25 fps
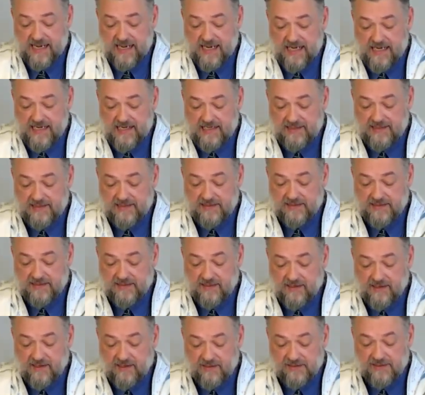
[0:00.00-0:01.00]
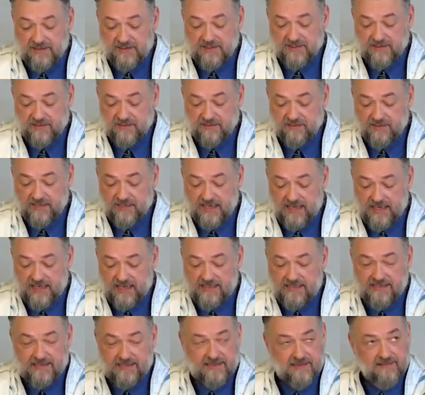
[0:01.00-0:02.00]
it's also
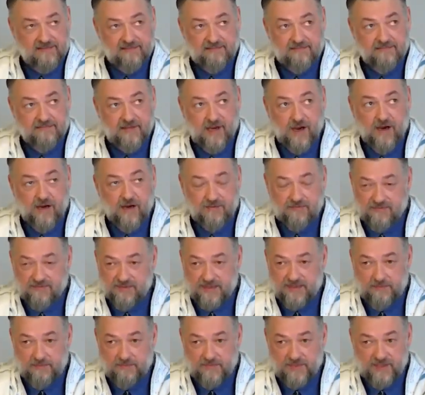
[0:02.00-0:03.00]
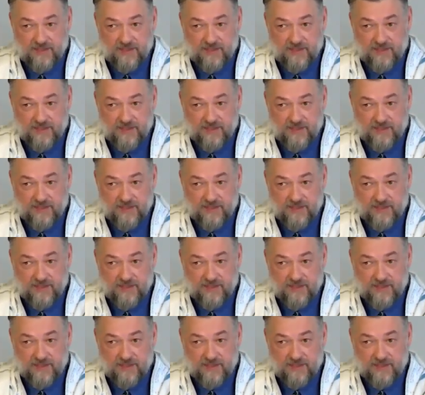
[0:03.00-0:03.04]
uh, hard for them.